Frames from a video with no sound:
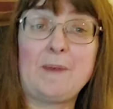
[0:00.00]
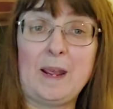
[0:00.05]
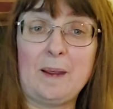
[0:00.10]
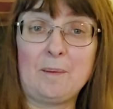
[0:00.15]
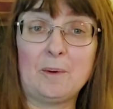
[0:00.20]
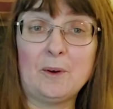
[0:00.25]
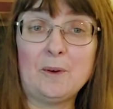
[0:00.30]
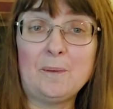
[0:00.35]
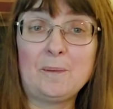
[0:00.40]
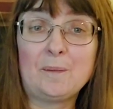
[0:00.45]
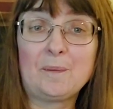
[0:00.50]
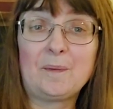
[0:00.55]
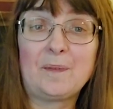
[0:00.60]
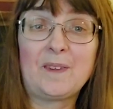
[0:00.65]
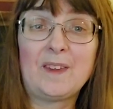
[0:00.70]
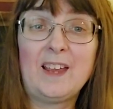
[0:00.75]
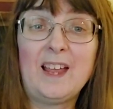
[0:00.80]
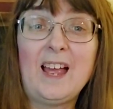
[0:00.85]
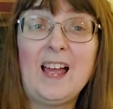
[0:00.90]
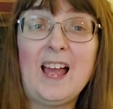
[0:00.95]
Mabel
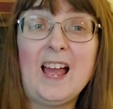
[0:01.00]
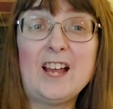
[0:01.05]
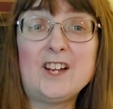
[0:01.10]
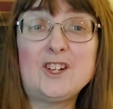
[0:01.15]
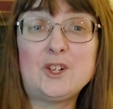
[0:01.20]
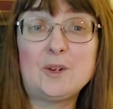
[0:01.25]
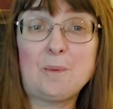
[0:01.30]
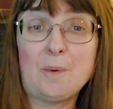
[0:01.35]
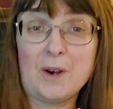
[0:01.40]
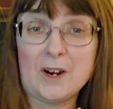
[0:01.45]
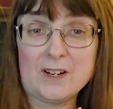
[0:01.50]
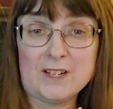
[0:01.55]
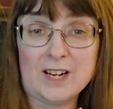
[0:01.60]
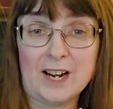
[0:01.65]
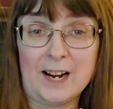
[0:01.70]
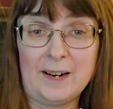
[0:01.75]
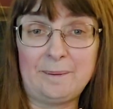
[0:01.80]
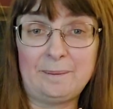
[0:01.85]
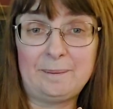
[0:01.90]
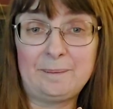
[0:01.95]
and do prayer
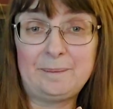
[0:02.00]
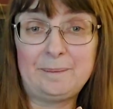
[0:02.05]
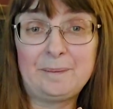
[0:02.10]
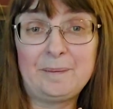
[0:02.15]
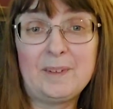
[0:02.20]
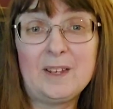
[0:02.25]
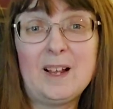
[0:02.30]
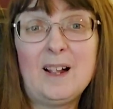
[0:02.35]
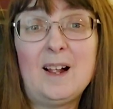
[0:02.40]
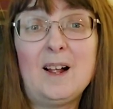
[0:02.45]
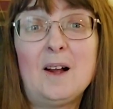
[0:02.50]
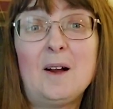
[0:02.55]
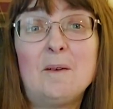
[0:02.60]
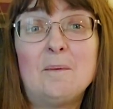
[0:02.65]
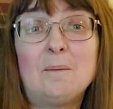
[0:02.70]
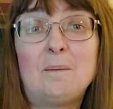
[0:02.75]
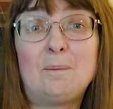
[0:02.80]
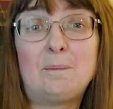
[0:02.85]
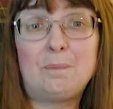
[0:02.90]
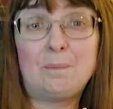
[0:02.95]
time.
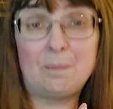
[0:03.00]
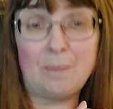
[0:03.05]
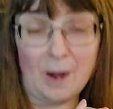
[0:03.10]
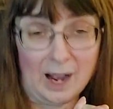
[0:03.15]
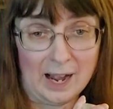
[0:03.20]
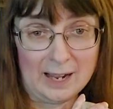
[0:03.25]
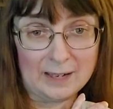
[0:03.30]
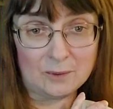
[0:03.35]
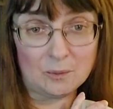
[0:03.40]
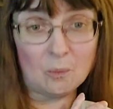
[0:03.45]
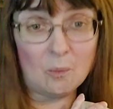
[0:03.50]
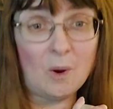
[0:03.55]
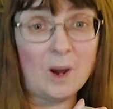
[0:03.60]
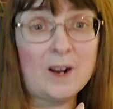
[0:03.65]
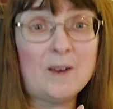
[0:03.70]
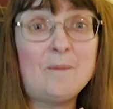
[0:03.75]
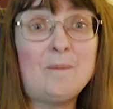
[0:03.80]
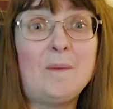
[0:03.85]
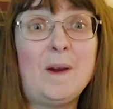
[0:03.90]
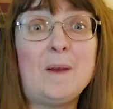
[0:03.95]
But
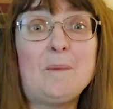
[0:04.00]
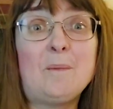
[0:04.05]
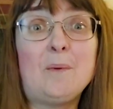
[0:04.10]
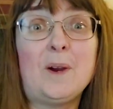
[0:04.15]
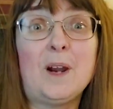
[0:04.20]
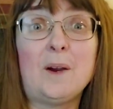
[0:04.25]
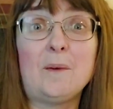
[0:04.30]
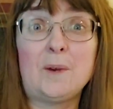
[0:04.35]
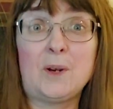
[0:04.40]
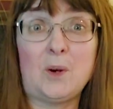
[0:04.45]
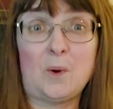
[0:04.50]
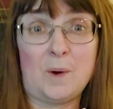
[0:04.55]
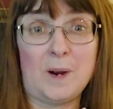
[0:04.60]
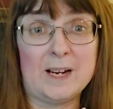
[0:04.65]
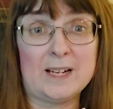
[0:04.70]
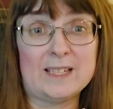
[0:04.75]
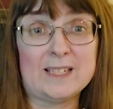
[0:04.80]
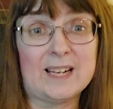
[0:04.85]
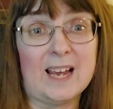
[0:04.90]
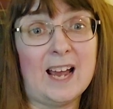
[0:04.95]
one of my prayer
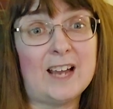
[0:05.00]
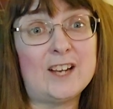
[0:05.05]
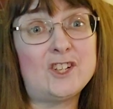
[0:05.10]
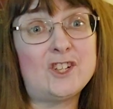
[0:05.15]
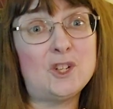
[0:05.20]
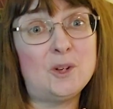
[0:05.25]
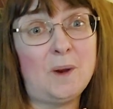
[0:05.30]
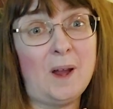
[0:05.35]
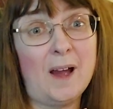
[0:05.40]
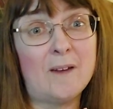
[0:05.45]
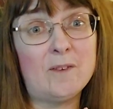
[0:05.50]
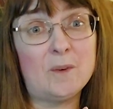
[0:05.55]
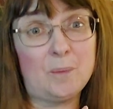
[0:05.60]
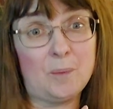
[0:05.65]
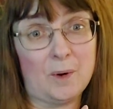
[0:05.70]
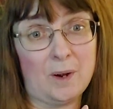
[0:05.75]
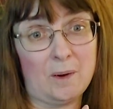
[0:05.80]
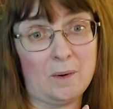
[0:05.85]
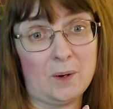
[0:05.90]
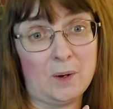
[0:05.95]
requests, I do have a
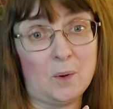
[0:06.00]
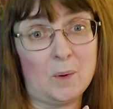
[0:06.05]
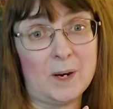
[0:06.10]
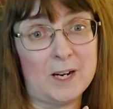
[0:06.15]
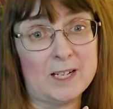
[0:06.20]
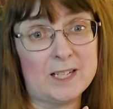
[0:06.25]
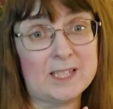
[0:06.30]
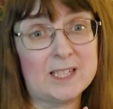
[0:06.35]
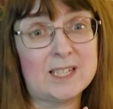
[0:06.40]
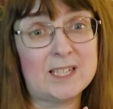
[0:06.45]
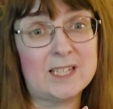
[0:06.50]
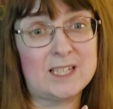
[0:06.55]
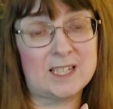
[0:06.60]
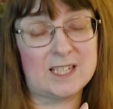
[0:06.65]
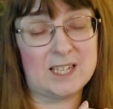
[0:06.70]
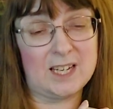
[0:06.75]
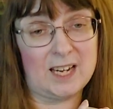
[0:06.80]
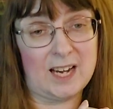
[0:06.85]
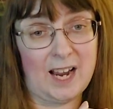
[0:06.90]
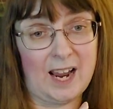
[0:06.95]
prayer request
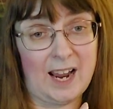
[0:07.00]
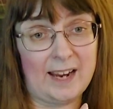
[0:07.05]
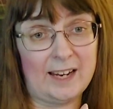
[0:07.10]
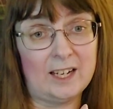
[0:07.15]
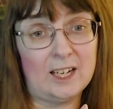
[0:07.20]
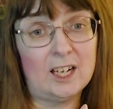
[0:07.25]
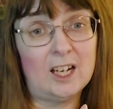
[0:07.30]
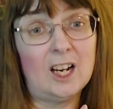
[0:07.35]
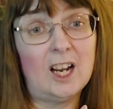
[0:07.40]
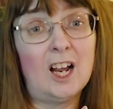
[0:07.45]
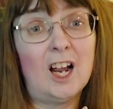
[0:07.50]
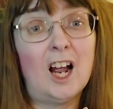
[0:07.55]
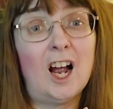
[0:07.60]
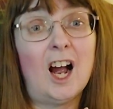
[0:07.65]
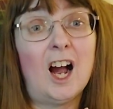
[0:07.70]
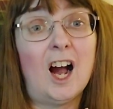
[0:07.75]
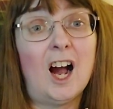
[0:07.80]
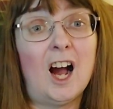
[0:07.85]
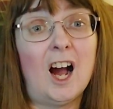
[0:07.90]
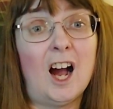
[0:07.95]
today
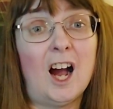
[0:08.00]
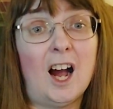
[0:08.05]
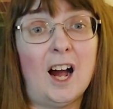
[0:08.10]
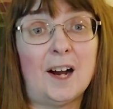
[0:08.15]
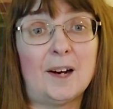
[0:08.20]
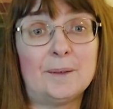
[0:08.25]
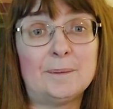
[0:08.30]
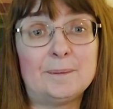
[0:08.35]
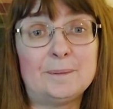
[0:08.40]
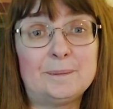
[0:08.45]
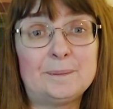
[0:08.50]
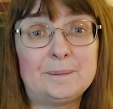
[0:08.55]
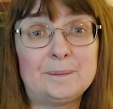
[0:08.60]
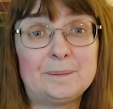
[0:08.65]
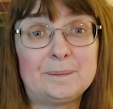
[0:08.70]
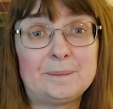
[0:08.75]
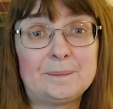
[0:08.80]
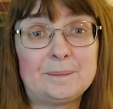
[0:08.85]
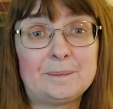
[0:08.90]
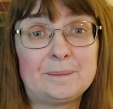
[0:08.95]
um,
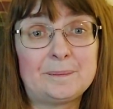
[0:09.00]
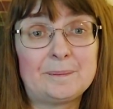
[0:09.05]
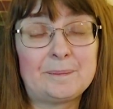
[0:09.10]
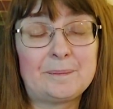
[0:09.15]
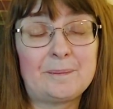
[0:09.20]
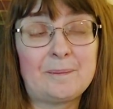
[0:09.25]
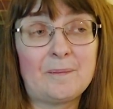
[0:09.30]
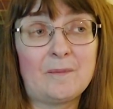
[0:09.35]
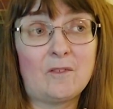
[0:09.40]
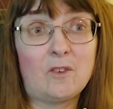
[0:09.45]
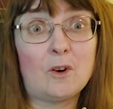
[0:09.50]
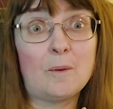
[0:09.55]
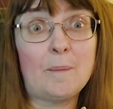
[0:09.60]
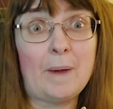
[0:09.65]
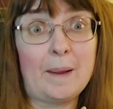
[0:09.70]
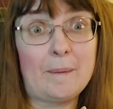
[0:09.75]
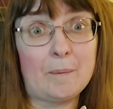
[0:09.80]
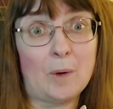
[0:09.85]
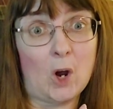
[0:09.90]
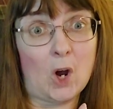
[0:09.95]
for
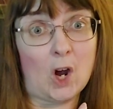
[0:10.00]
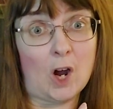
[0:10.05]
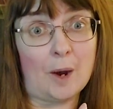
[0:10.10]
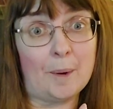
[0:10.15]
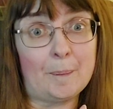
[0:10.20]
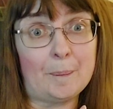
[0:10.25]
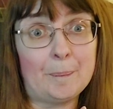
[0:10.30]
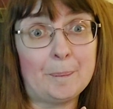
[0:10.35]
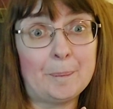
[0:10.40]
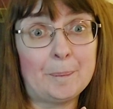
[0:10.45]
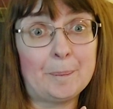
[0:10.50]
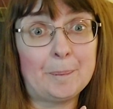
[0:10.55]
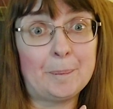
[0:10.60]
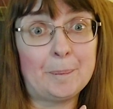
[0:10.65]
my mom